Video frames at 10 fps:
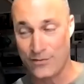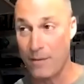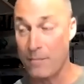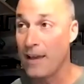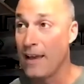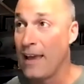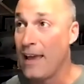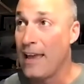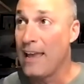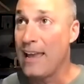him
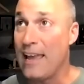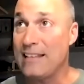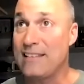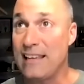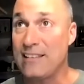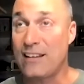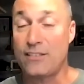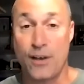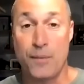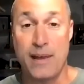it's he's just
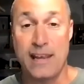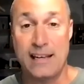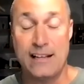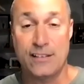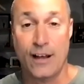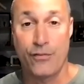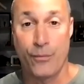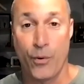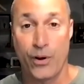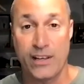so big he needs to go for
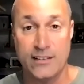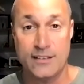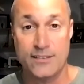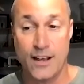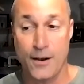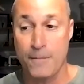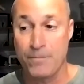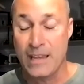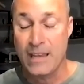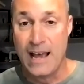walkies. So
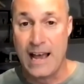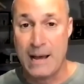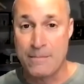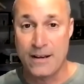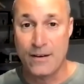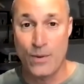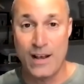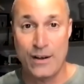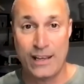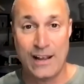um, we're
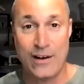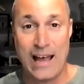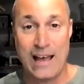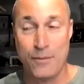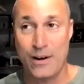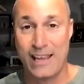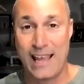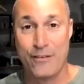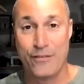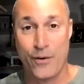looking we're looking
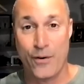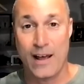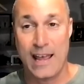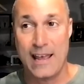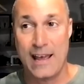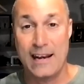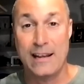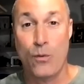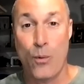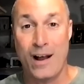out for a an
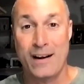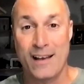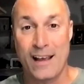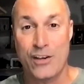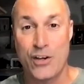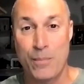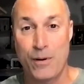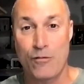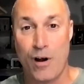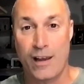iguana, a
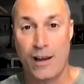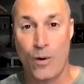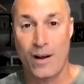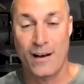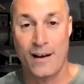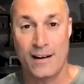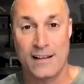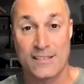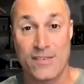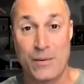Cuban rock iguana
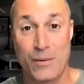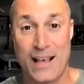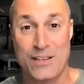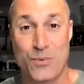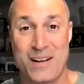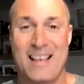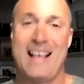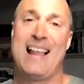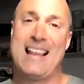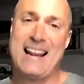harness. If anyone has one,
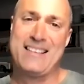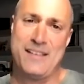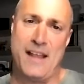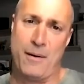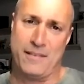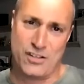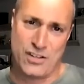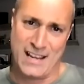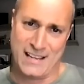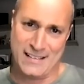let us uh, know uh, at the
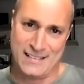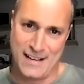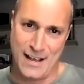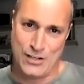Shaken and Stirred